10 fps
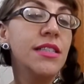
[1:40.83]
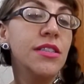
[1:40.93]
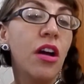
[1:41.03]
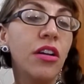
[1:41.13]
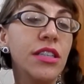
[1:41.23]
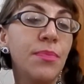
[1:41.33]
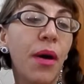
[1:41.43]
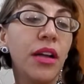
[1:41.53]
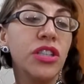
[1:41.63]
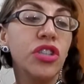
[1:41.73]
Dark
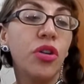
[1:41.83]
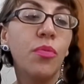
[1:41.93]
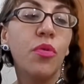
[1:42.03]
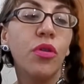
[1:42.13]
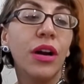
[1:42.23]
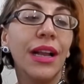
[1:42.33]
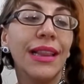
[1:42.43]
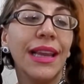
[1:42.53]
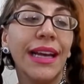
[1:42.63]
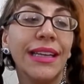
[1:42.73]
Spots No More
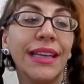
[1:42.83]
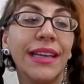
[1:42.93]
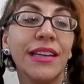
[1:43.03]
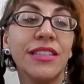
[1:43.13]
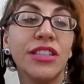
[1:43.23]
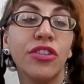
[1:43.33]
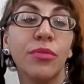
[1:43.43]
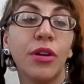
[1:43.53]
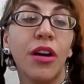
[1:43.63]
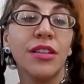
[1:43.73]
Lightning
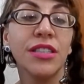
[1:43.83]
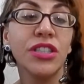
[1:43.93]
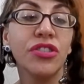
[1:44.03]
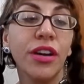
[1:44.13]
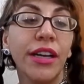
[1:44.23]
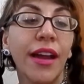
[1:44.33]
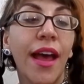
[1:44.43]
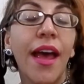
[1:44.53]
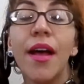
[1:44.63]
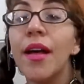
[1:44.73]
Serum Concentrate.
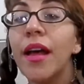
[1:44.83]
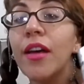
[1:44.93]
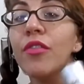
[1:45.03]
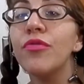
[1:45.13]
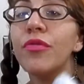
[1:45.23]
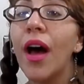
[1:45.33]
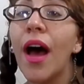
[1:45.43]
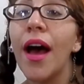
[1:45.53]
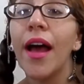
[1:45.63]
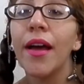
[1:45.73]
If
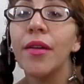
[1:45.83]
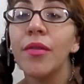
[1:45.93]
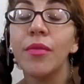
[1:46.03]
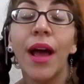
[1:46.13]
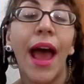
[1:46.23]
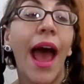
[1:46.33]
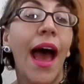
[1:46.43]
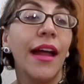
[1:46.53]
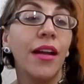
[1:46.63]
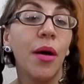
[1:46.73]
I
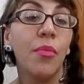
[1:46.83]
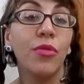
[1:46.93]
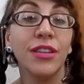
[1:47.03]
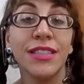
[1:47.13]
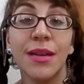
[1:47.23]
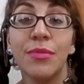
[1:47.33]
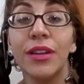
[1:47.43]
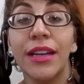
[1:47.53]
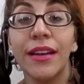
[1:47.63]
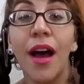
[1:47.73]
had a more stable
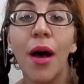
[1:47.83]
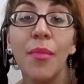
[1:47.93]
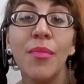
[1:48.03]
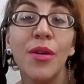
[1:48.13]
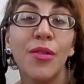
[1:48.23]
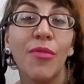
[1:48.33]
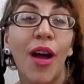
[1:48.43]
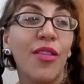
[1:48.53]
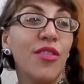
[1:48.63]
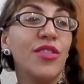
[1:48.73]
income
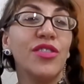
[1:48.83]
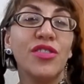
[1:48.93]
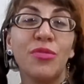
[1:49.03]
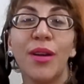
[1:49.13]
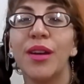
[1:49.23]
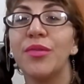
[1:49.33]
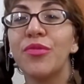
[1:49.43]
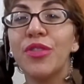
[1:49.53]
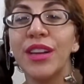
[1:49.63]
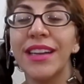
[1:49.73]
rather than just the random
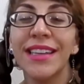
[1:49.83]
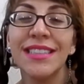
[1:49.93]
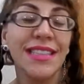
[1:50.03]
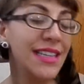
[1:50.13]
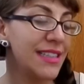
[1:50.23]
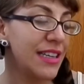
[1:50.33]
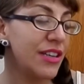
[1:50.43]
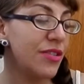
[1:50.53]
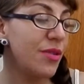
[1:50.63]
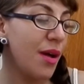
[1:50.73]
freelance things I
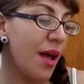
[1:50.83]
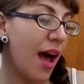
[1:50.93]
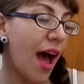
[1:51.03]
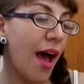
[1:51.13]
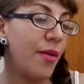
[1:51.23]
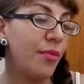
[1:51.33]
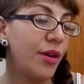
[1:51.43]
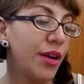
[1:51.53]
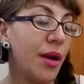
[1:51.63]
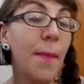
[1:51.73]
do, I
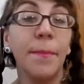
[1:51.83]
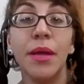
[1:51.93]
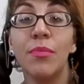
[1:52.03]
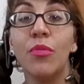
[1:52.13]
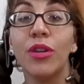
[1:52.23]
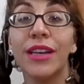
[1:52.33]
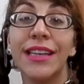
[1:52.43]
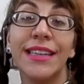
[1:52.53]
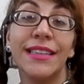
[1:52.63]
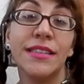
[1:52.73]
would be more
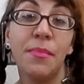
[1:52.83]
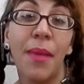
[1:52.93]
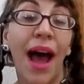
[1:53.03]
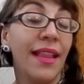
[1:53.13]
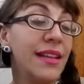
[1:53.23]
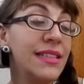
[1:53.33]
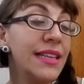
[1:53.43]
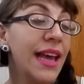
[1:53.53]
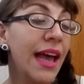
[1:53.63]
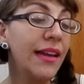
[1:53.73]
keen to buy this
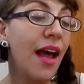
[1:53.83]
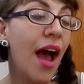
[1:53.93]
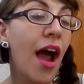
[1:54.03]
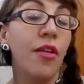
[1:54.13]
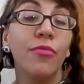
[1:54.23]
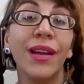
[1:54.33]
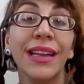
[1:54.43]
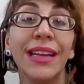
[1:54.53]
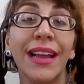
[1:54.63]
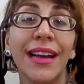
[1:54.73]
again. I
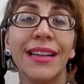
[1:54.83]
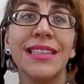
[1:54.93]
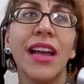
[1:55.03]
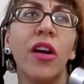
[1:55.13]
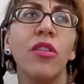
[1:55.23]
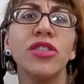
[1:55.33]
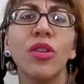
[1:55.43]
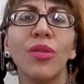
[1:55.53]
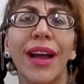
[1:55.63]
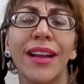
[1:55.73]
really like this. I
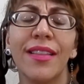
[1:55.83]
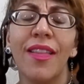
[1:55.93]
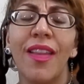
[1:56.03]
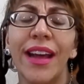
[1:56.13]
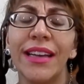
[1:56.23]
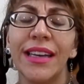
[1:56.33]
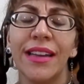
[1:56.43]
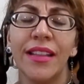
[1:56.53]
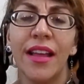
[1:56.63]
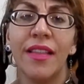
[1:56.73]
also like the
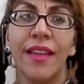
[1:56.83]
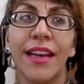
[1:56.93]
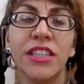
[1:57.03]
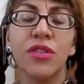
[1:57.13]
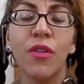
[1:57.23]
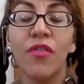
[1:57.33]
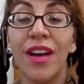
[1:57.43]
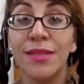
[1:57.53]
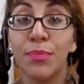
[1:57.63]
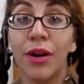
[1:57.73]
light, the laser
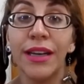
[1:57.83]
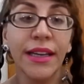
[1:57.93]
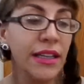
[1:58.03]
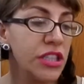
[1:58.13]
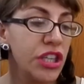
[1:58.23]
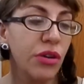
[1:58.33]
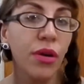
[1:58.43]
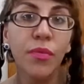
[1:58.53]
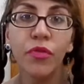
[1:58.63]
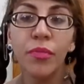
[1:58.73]
effects brightening
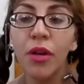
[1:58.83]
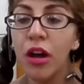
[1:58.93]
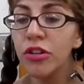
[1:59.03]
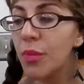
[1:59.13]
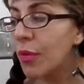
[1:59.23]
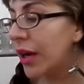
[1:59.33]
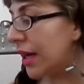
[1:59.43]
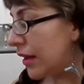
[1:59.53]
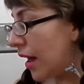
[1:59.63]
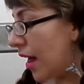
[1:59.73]
serum from Dr.
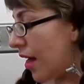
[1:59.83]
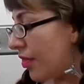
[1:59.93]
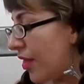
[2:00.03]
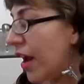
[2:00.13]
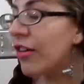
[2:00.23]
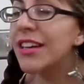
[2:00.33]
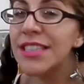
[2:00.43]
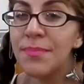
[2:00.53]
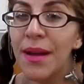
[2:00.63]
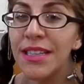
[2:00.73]
Brandt. They're
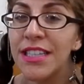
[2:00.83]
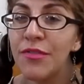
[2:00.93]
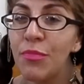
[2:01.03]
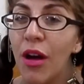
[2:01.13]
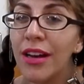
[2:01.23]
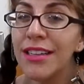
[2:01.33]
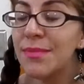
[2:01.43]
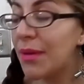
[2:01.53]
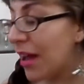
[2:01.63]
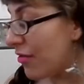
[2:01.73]
expensive products,
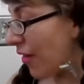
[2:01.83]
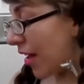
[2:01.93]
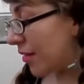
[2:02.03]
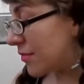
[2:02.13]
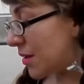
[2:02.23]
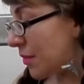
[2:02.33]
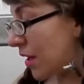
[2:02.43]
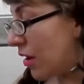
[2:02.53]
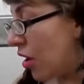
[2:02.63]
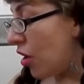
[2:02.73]
but I find them to
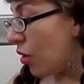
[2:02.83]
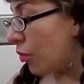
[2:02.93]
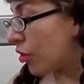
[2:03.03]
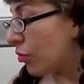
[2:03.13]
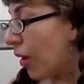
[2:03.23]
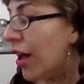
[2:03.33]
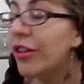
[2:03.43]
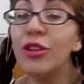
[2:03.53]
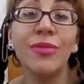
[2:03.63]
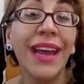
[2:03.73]
be
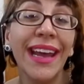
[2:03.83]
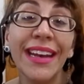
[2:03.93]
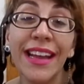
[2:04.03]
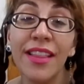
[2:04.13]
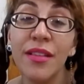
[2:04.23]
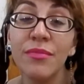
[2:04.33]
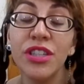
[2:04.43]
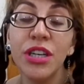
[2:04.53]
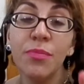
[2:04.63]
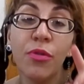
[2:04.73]
worthwhile. You can get them
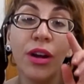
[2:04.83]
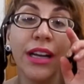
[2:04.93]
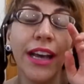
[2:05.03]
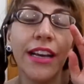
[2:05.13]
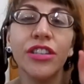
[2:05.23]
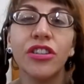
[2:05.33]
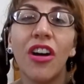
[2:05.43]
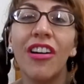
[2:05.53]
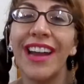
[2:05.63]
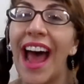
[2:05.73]
cheaper on occasion
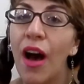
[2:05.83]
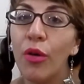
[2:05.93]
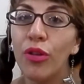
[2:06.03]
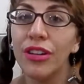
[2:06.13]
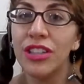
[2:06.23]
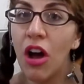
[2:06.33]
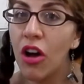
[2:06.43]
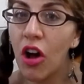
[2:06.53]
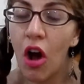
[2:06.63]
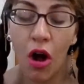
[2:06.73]
on
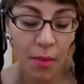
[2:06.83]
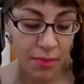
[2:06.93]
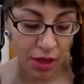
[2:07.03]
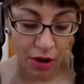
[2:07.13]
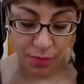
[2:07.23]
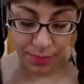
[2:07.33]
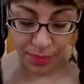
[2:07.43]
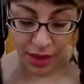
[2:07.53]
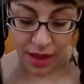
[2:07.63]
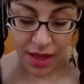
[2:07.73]
HauteLook.com though.
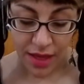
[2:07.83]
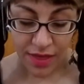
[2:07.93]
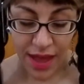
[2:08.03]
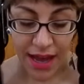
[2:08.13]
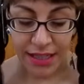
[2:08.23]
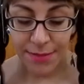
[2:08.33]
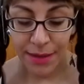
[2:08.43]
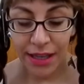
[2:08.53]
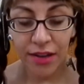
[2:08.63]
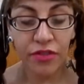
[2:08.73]
Then
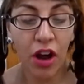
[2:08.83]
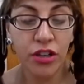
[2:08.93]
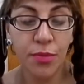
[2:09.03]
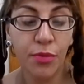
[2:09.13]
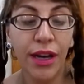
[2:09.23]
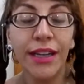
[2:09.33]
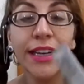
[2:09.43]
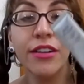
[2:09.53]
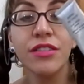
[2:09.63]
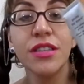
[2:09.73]
speaking of Dr. Brandt,
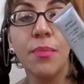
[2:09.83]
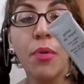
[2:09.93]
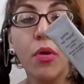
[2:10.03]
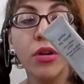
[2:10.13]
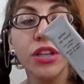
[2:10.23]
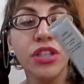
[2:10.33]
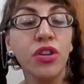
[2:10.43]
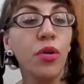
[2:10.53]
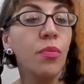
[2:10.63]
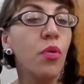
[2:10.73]
here's the Pores
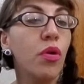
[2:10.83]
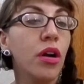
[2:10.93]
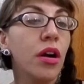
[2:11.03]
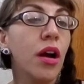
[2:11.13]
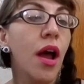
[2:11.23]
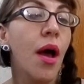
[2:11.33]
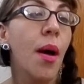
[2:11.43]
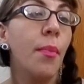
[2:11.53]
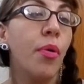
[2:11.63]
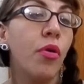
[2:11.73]
No More
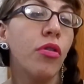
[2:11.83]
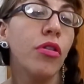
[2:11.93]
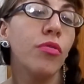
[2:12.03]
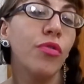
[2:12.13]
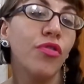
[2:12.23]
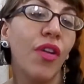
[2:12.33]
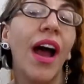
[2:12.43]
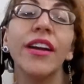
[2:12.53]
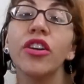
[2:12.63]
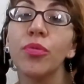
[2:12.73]
Pore
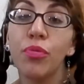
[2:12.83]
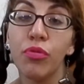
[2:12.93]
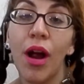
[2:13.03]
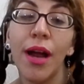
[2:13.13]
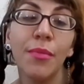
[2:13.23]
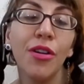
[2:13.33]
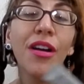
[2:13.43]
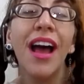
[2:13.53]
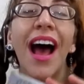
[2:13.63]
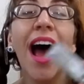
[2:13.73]
Refiner
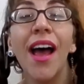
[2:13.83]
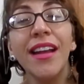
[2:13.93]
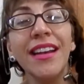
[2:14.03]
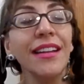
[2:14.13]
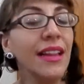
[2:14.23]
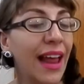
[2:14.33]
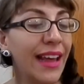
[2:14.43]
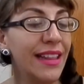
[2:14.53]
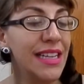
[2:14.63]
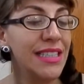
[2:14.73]
Primer. I didn't
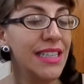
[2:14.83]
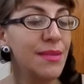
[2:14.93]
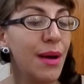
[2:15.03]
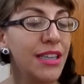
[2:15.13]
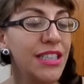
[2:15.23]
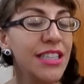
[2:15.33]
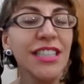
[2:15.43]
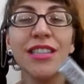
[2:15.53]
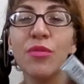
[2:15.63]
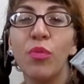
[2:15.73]
like this as much. This
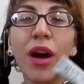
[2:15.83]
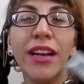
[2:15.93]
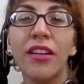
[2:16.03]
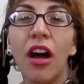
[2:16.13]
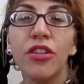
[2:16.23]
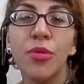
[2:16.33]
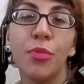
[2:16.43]
is the one Dr.